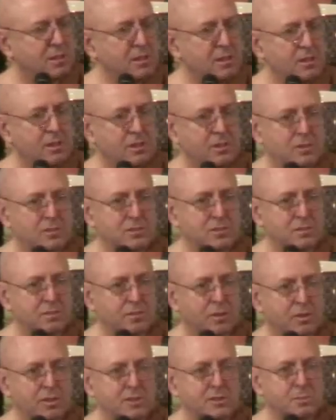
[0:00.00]
lots of
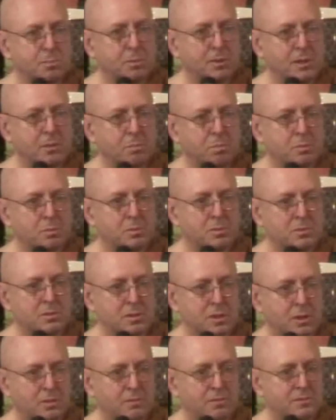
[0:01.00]
honest people, you
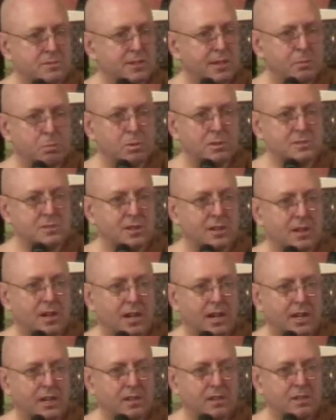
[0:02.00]
know, said what it's
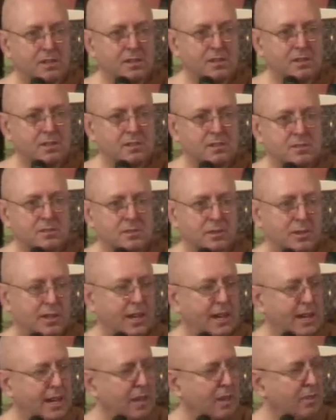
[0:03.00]
like. So get
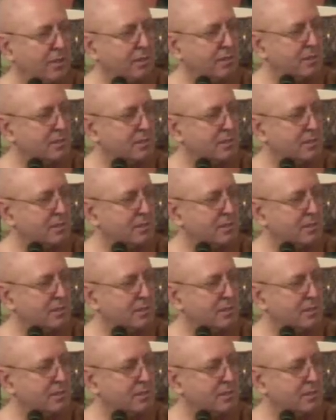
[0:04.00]
out there and